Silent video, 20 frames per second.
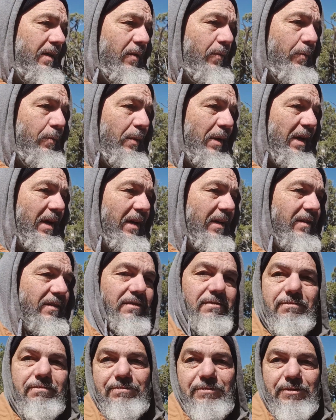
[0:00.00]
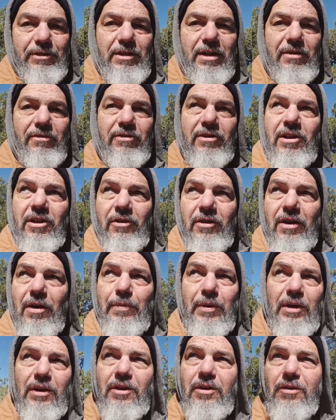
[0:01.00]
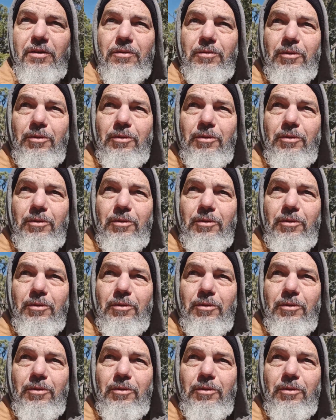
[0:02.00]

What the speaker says: but you never know. Up here,